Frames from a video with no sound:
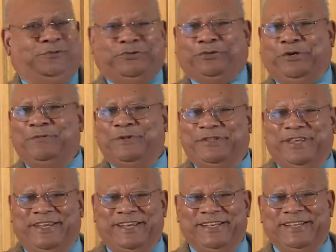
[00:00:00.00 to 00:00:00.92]
it's a Cuban
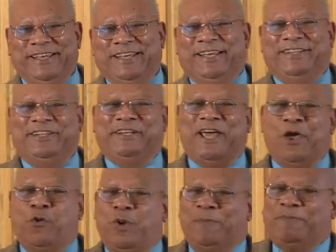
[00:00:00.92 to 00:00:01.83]
thing," and then
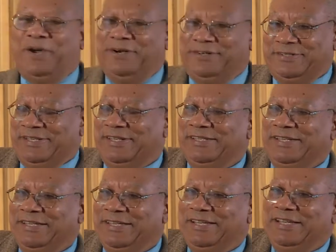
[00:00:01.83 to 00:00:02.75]
I whip out
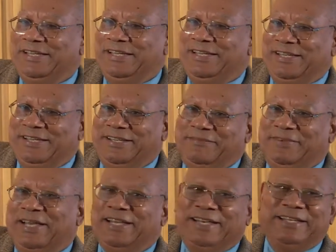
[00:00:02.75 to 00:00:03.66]

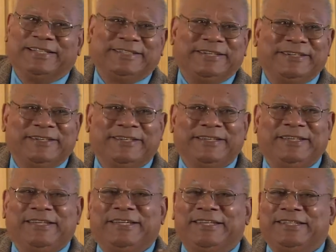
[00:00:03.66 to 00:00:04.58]
my little
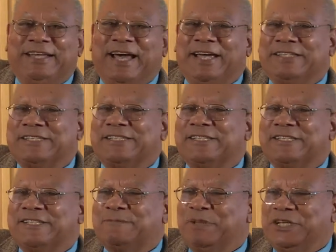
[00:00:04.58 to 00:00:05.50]
night's
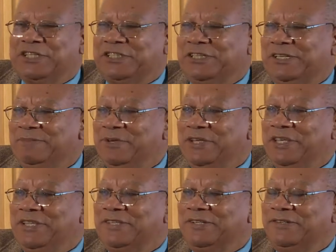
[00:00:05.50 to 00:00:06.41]
special
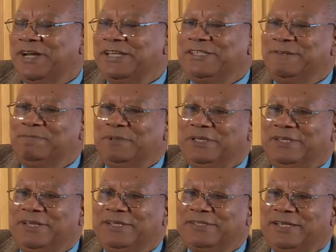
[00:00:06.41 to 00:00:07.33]
mojito
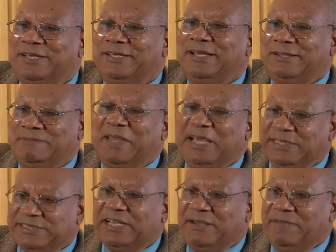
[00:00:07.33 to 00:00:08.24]
recipe. They say, "El
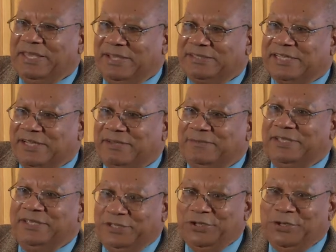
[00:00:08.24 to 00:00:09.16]
ah, sabe, el
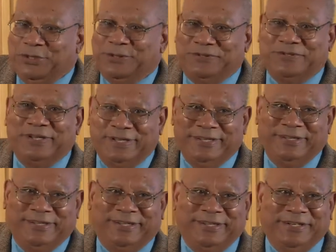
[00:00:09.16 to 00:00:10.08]
sabe. He knows,
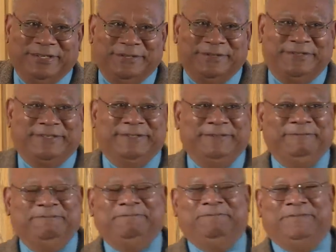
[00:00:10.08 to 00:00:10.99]
he knows,"
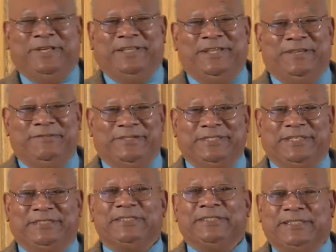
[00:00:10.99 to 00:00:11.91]
and they want
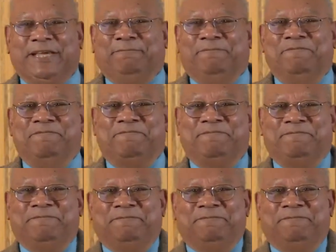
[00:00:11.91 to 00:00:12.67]
it. Yep. Mm -hmm.